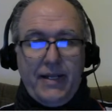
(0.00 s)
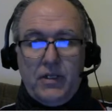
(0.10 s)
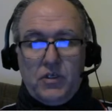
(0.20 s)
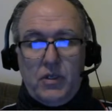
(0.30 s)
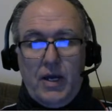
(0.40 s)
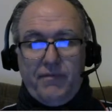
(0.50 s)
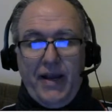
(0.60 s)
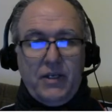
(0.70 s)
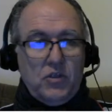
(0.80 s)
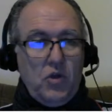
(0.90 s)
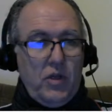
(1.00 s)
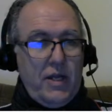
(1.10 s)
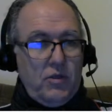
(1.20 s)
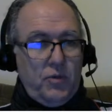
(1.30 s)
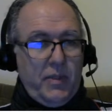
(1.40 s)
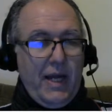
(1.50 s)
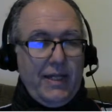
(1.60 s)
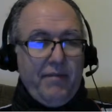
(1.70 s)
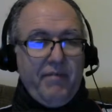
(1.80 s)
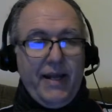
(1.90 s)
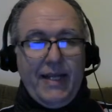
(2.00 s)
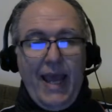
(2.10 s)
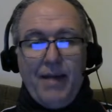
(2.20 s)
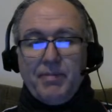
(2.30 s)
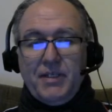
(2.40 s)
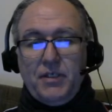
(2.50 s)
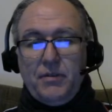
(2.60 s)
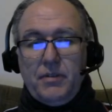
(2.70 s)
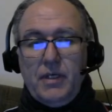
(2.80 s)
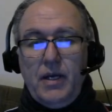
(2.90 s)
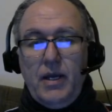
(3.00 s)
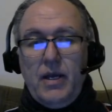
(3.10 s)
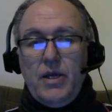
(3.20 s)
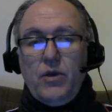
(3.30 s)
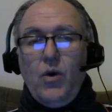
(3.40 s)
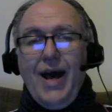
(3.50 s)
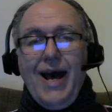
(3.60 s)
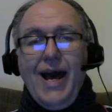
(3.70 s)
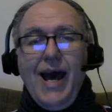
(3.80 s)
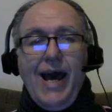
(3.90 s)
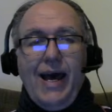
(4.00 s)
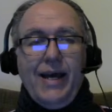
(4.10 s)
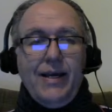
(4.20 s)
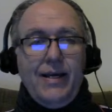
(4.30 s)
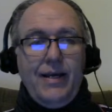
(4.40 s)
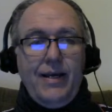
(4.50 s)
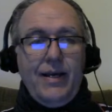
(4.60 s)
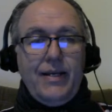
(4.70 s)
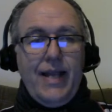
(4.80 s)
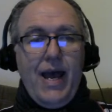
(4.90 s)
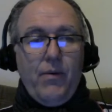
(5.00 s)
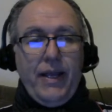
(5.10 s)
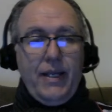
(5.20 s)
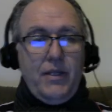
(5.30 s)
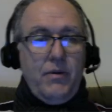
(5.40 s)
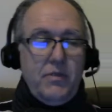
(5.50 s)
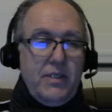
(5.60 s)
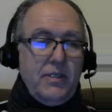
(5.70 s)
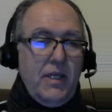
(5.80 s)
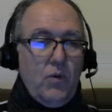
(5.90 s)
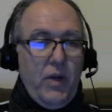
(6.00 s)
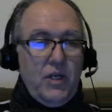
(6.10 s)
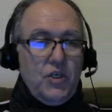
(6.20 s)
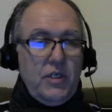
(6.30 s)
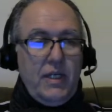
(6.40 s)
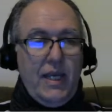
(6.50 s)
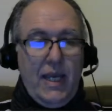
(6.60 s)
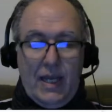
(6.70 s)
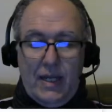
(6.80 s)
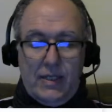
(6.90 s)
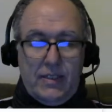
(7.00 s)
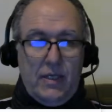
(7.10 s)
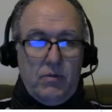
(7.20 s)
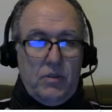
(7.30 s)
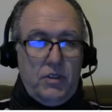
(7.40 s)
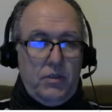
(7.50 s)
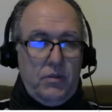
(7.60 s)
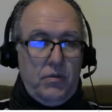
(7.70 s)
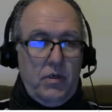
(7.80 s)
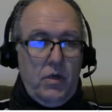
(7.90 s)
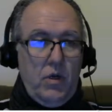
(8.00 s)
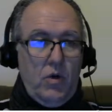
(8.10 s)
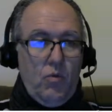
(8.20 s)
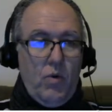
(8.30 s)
find the total energy, we got that. Find the amplitude. You go, aha! Now I can use this equation. E is equal to